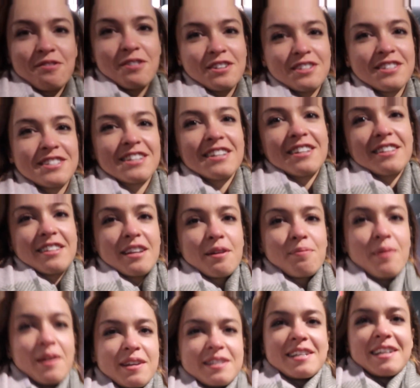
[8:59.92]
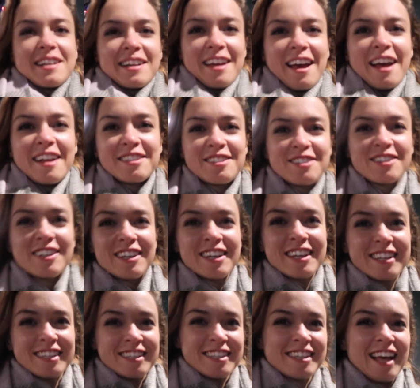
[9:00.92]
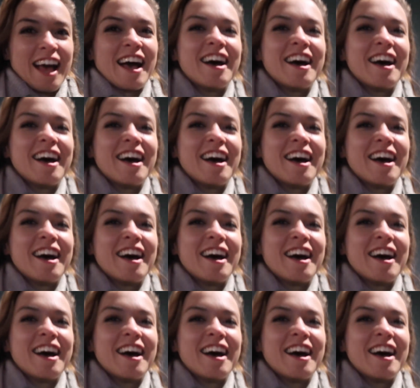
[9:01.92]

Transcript: were done, they basically had to kick us